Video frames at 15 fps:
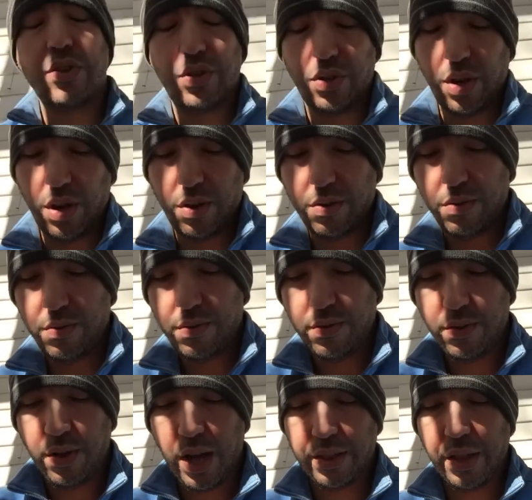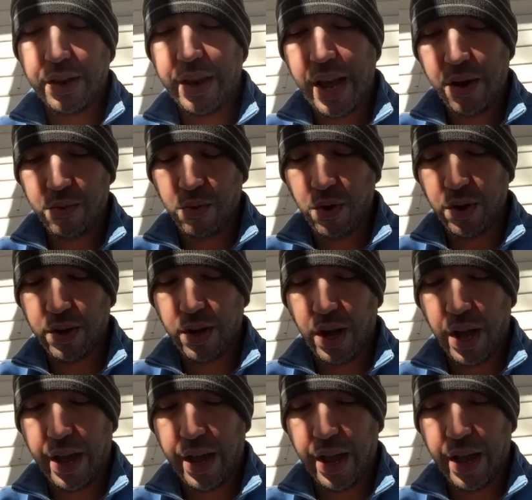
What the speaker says: the show, on the network,